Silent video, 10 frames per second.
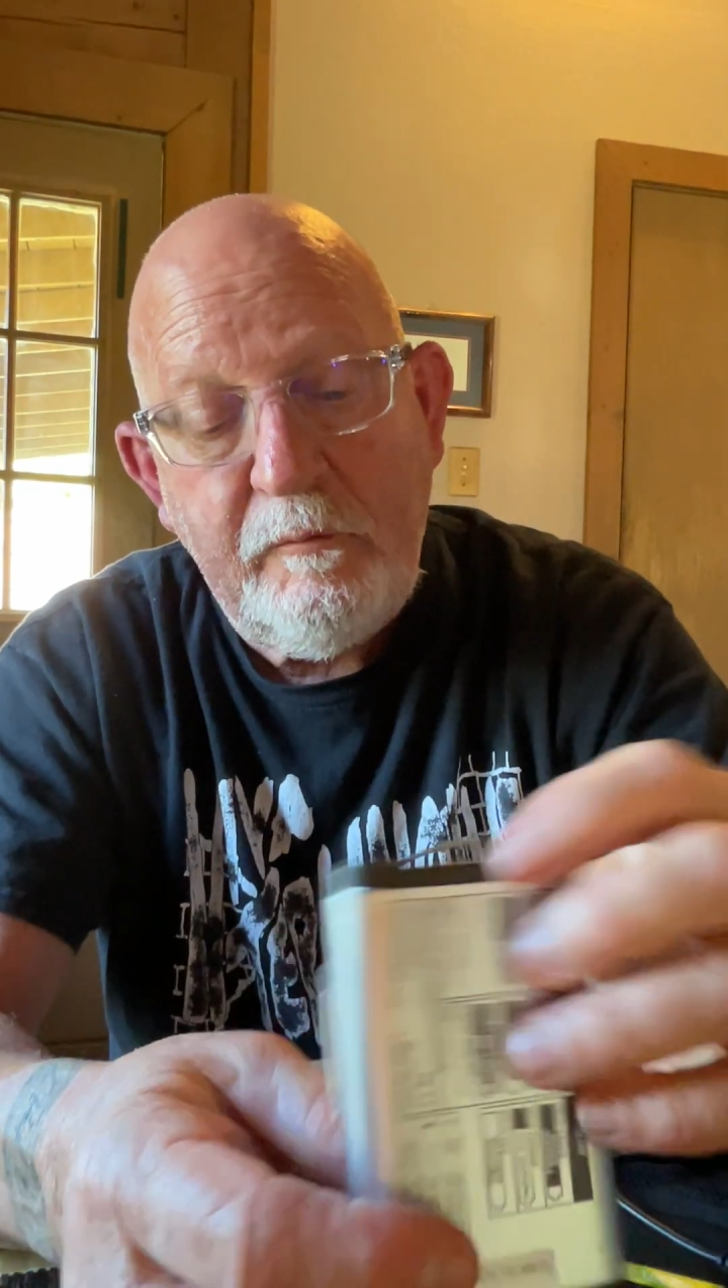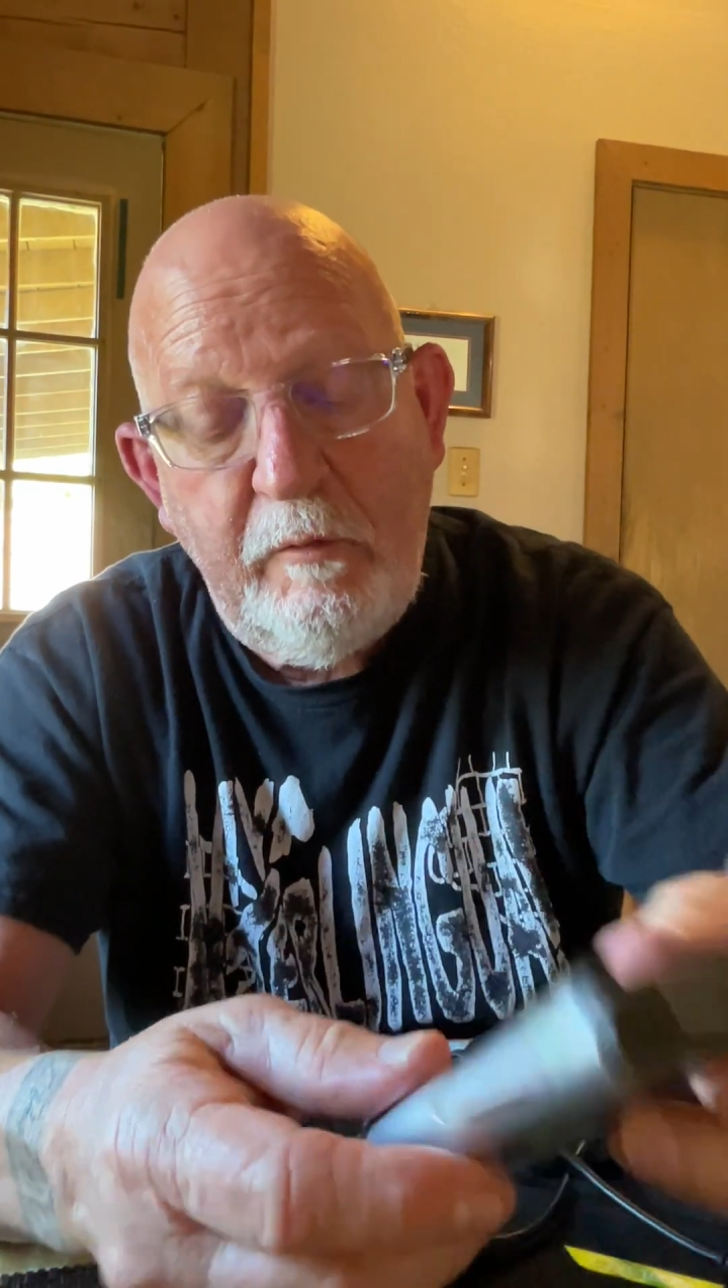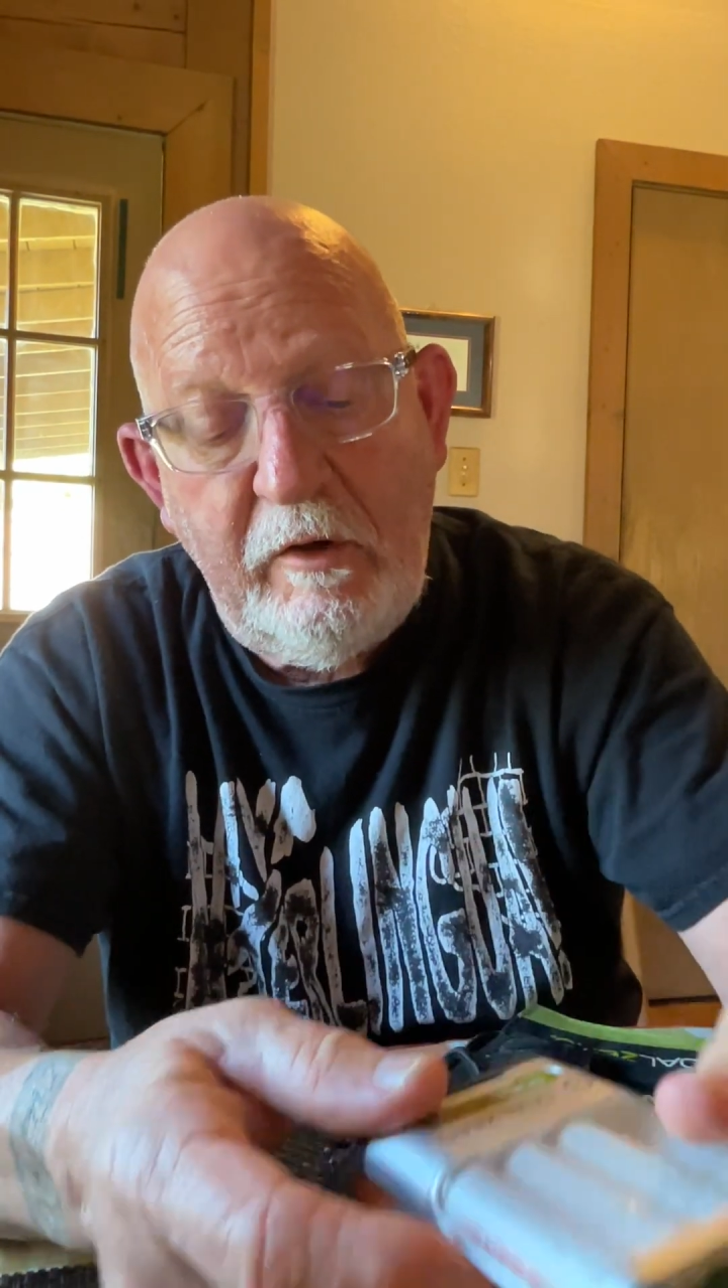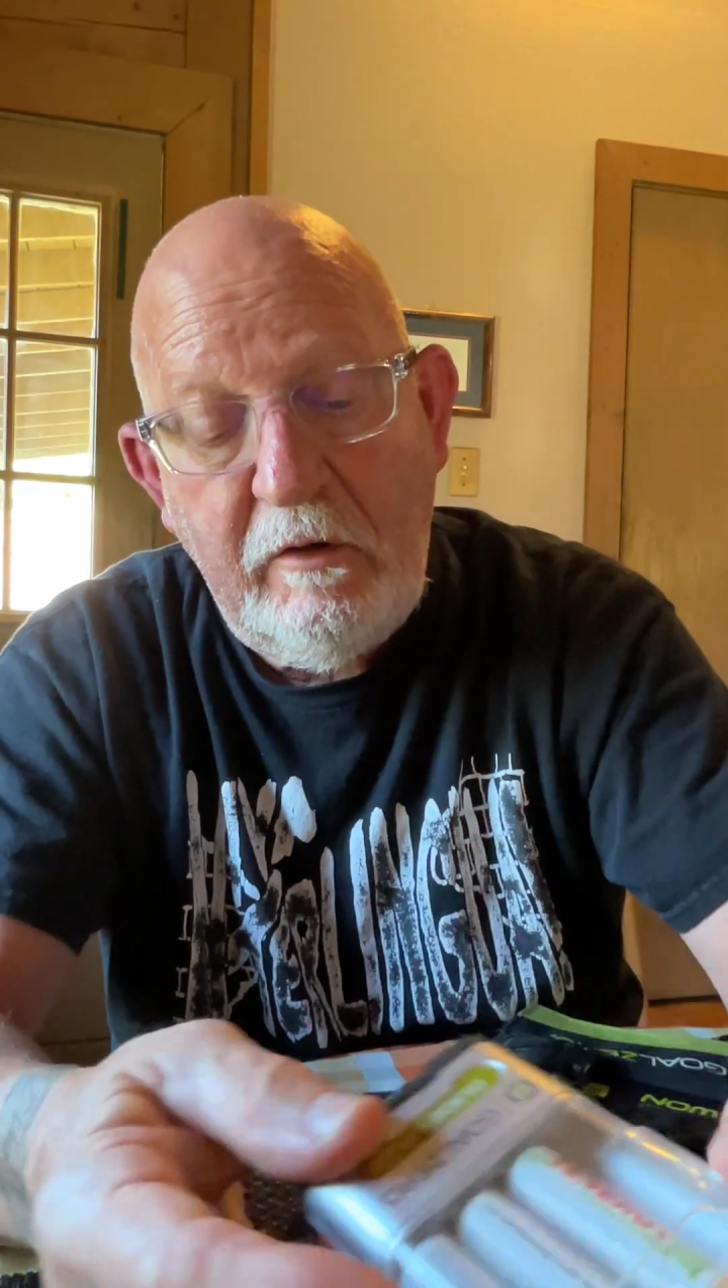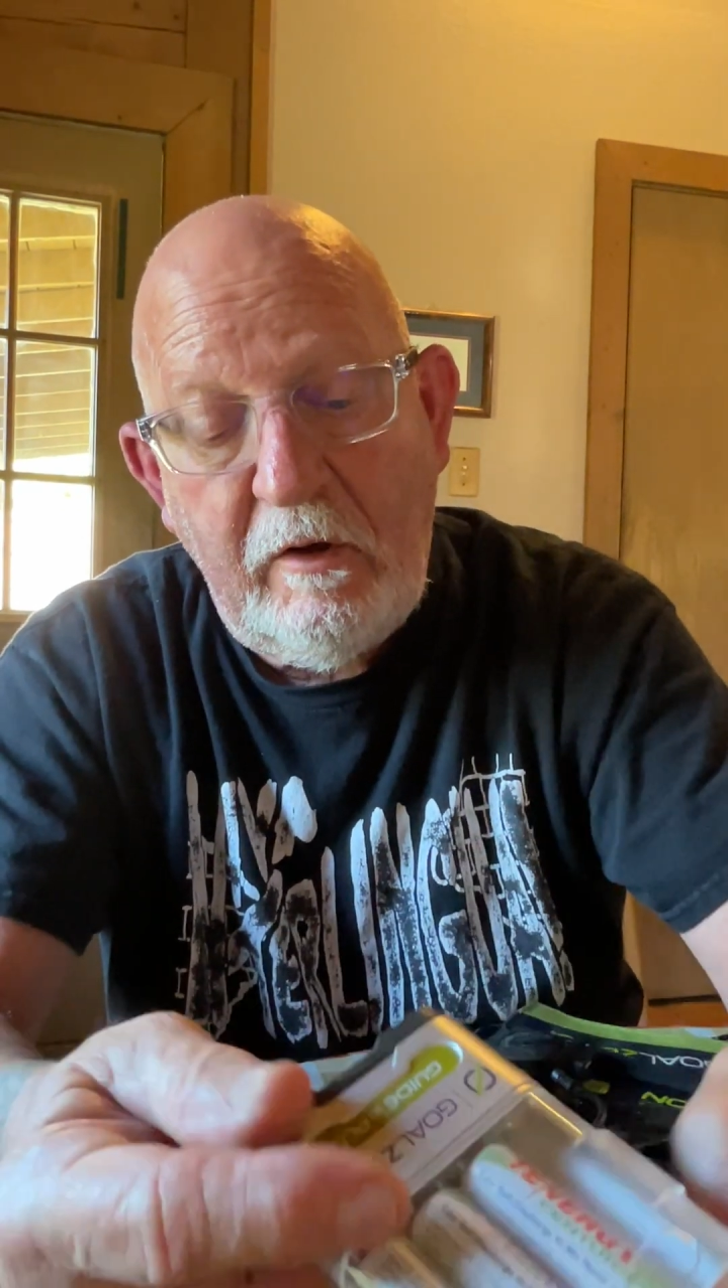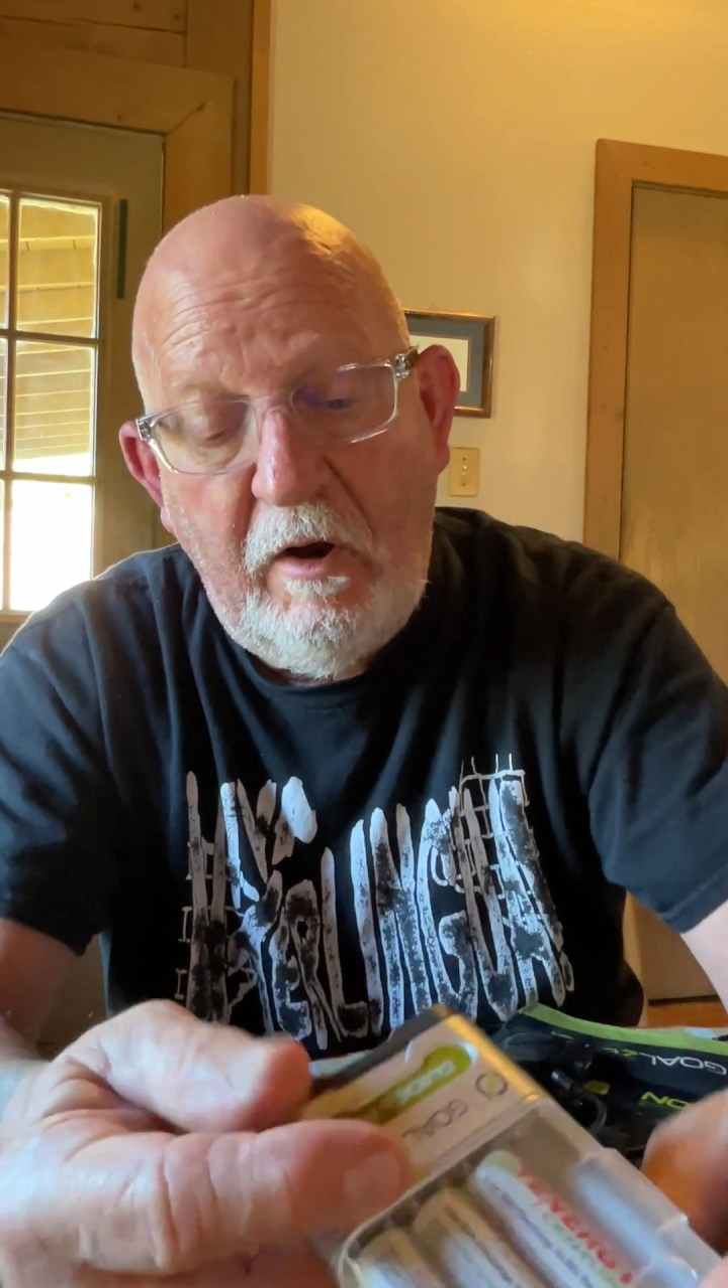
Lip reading: but you can